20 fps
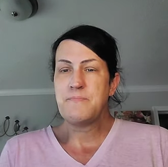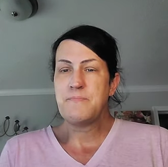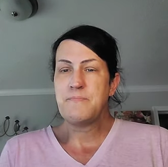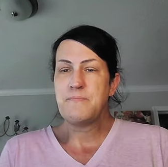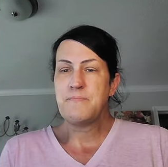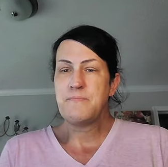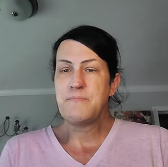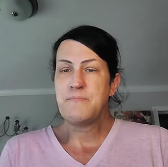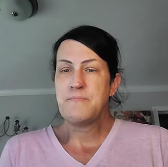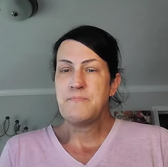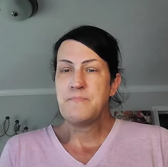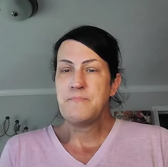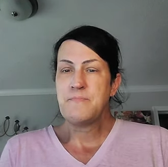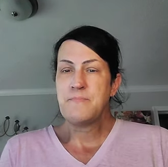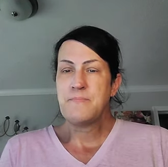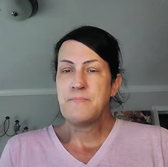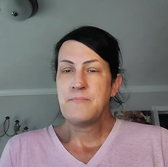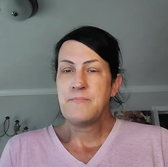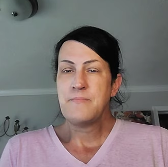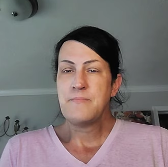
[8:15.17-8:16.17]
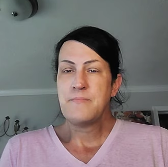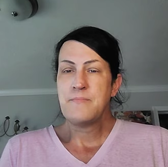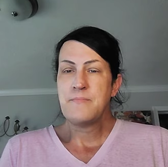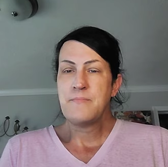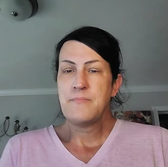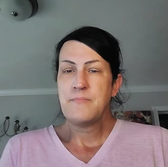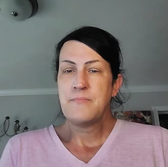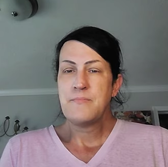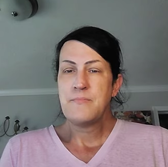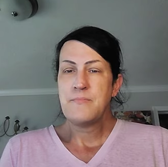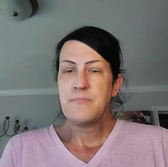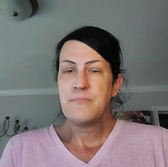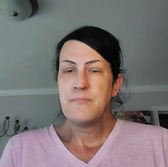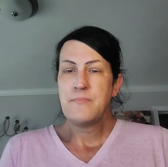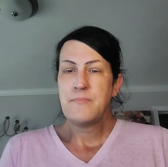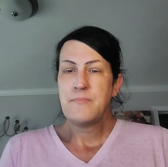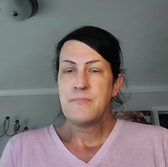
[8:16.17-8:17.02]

Nothing is said.